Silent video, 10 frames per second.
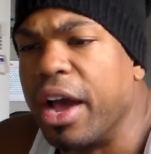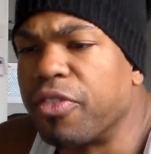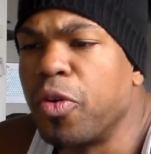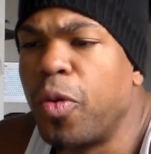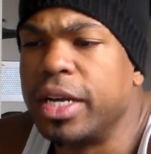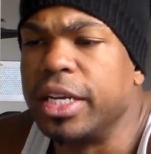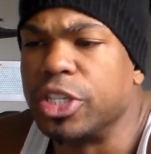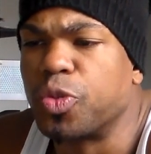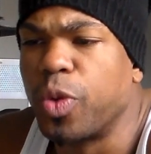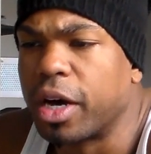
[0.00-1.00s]
Everyone
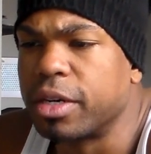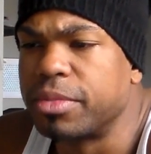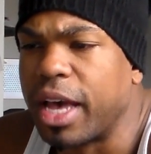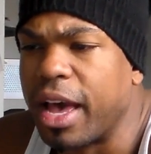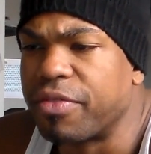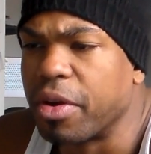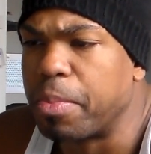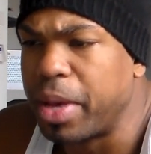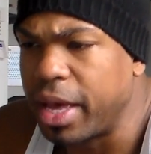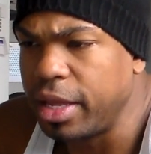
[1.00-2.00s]
is welcome to have
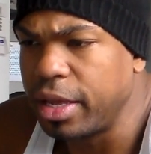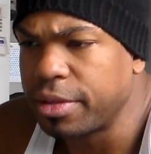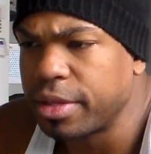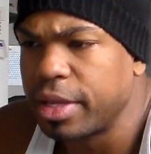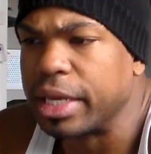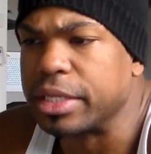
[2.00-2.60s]
their opinion,